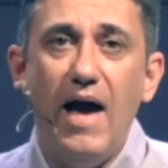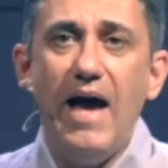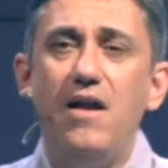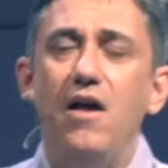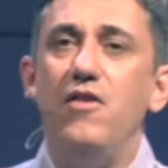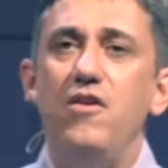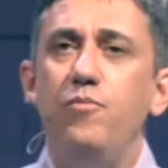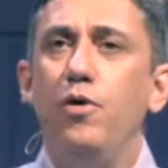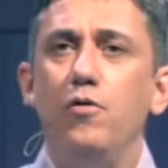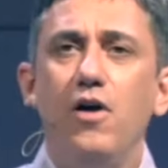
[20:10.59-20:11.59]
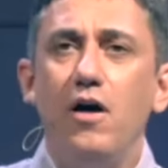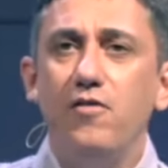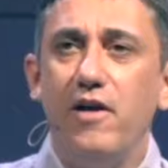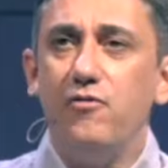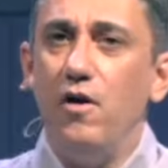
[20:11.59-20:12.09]
And these protons,
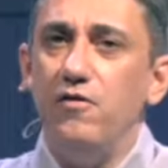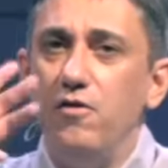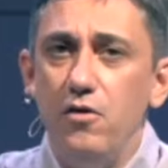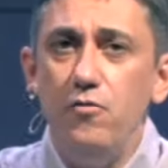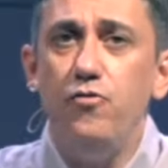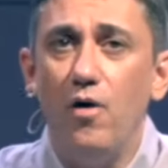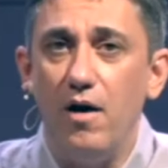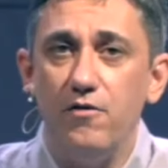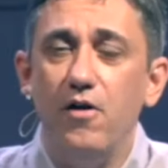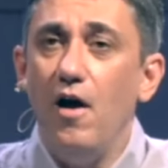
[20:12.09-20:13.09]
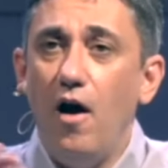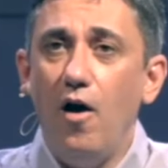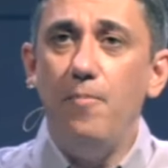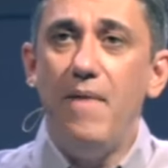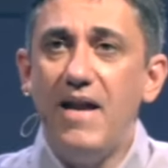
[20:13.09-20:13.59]
electrons, and neutrons
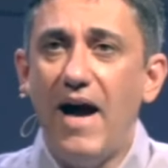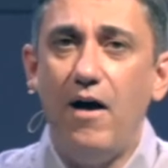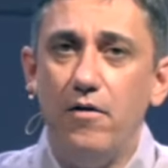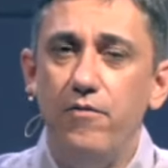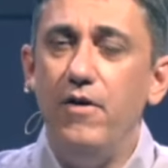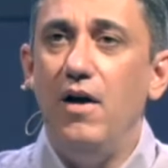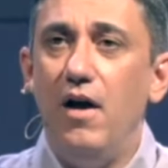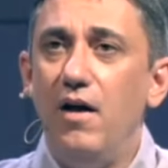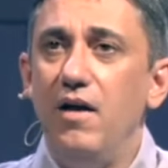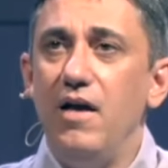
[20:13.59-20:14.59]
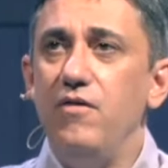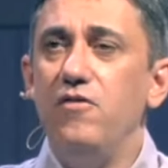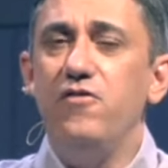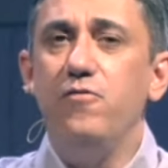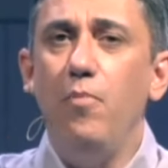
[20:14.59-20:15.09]
are made out of uh, even
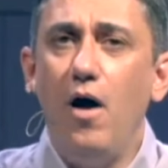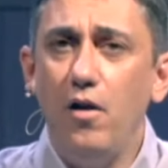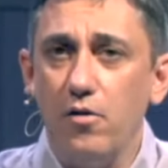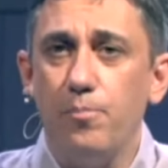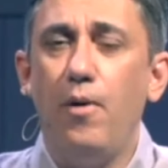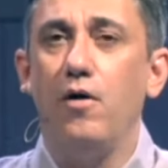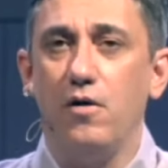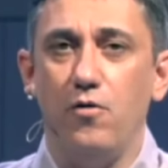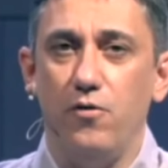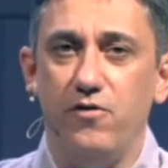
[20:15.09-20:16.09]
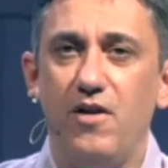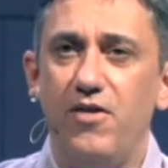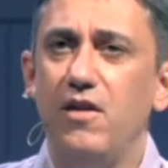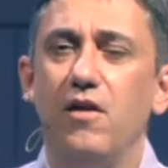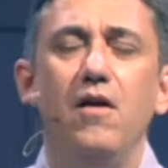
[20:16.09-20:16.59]
smaller particles. And I
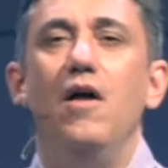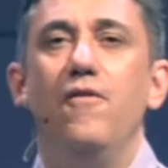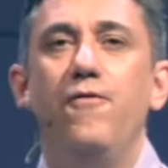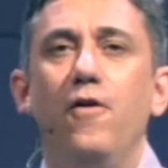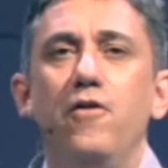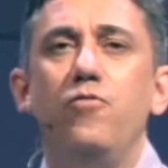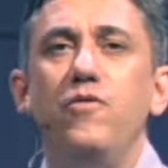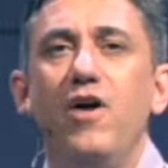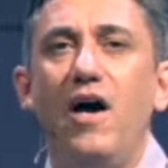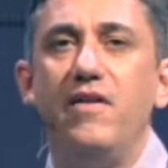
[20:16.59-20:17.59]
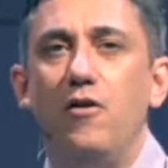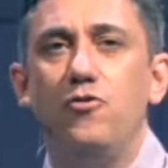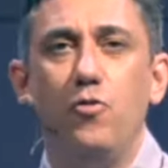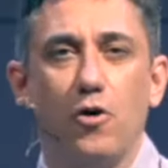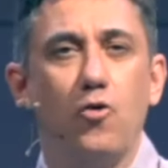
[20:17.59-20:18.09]
think the furthest we've gotten down
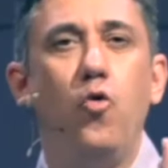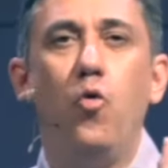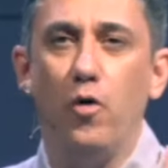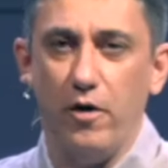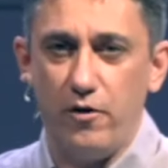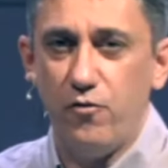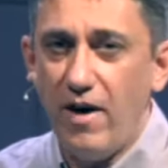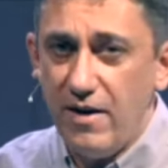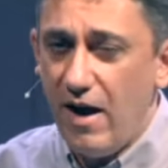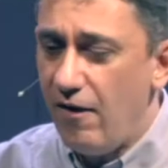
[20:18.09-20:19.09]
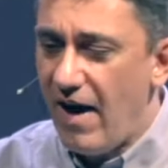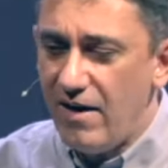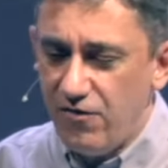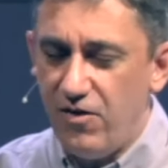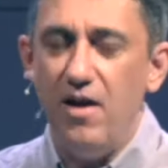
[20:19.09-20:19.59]
to are quarks. Right now, that
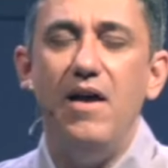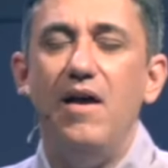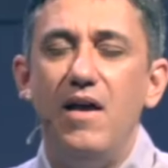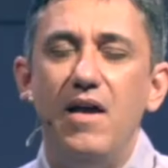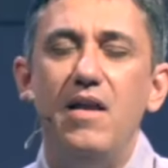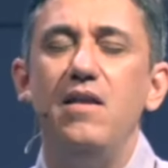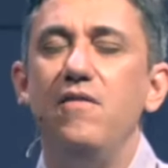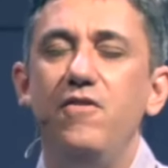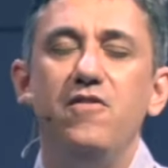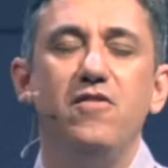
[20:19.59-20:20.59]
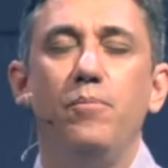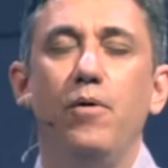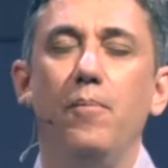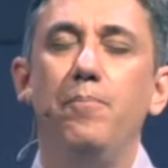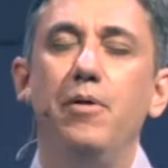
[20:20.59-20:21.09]
is the
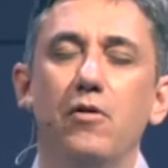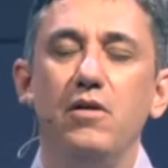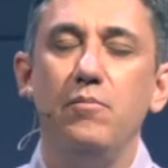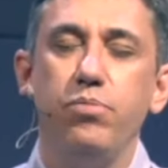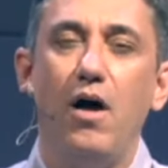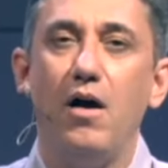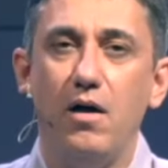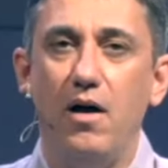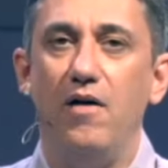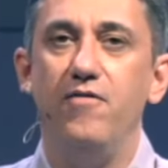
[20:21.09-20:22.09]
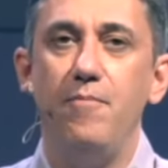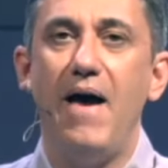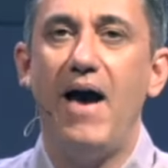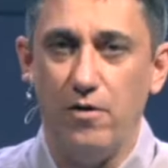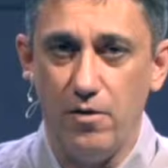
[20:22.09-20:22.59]
indivisible building block of
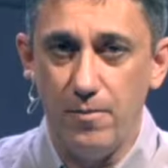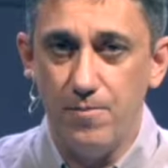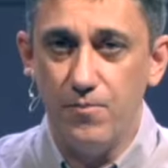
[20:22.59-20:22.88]
matter.